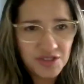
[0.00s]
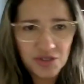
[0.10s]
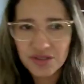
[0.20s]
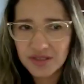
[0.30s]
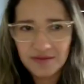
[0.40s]

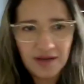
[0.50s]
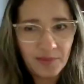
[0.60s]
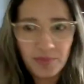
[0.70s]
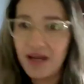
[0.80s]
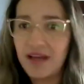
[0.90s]
just
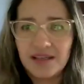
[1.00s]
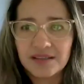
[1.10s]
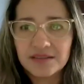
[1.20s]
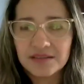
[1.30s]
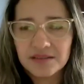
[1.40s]

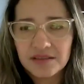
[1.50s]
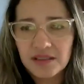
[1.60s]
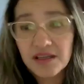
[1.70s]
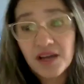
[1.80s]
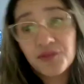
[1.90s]
applying.
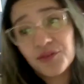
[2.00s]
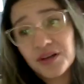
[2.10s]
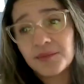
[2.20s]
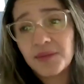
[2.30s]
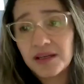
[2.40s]
And I
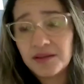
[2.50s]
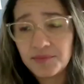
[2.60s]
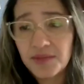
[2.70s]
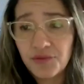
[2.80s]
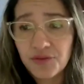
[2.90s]
failed
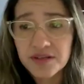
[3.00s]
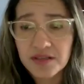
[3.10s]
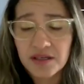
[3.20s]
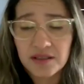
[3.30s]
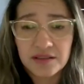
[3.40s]
in my first